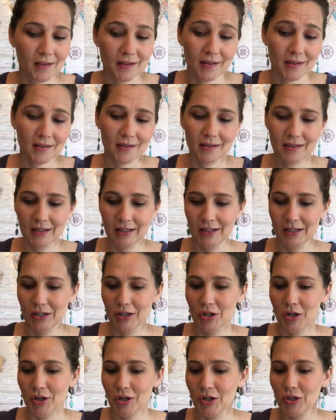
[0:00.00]
as
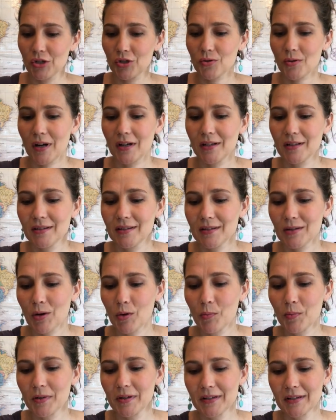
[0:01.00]
shredded
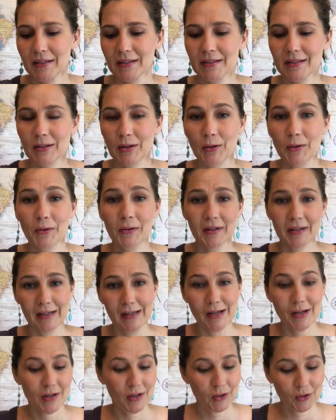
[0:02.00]
soap. So
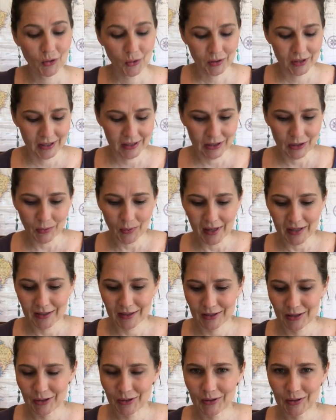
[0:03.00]
you don't need to
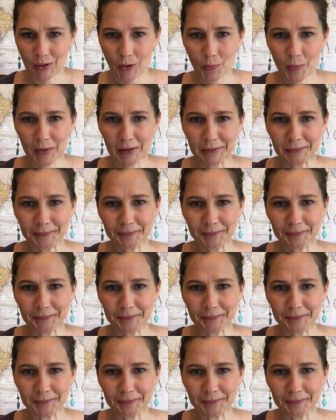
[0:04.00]
waste your soap.